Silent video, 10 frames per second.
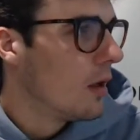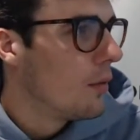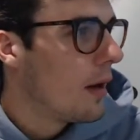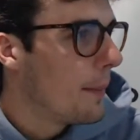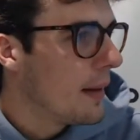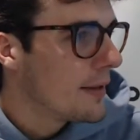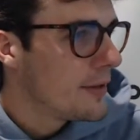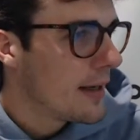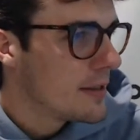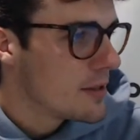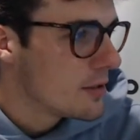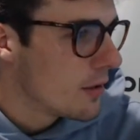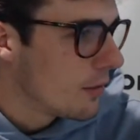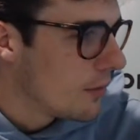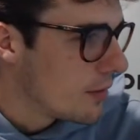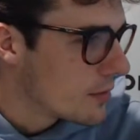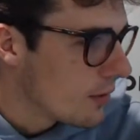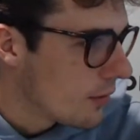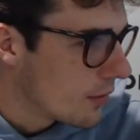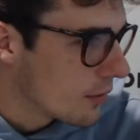Well, I'm going to let you guys just go through this
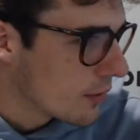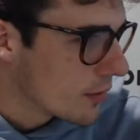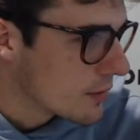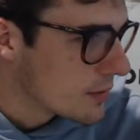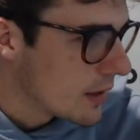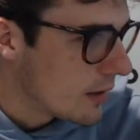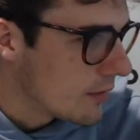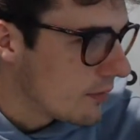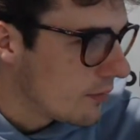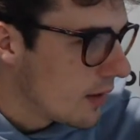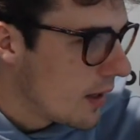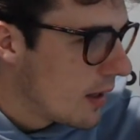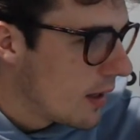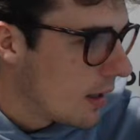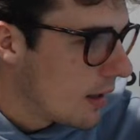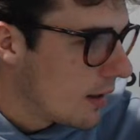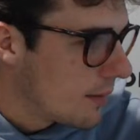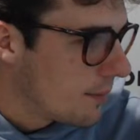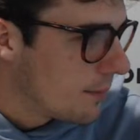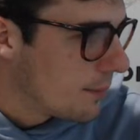whole article yourself.
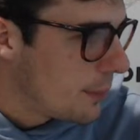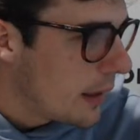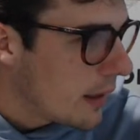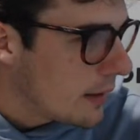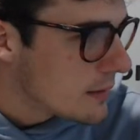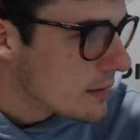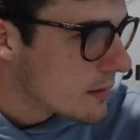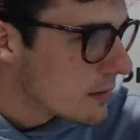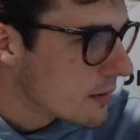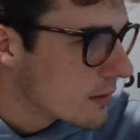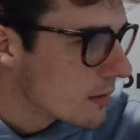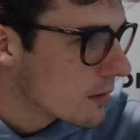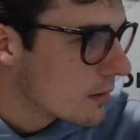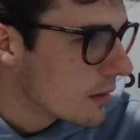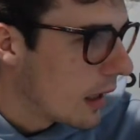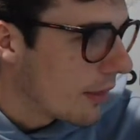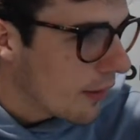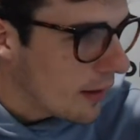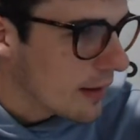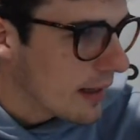But I
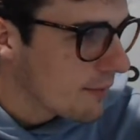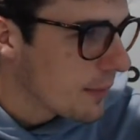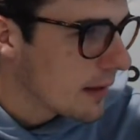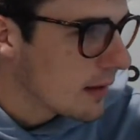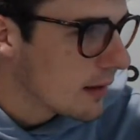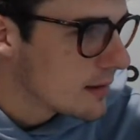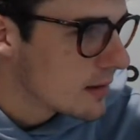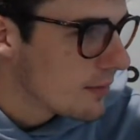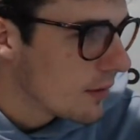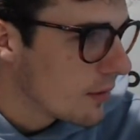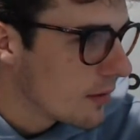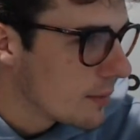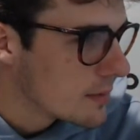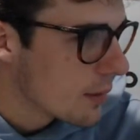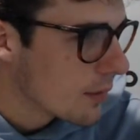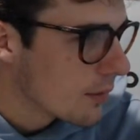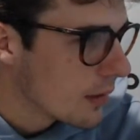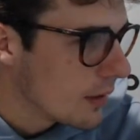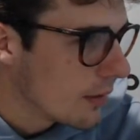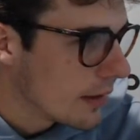thought it gave me a list of other themes that were
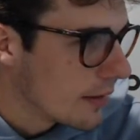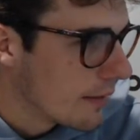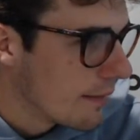really great.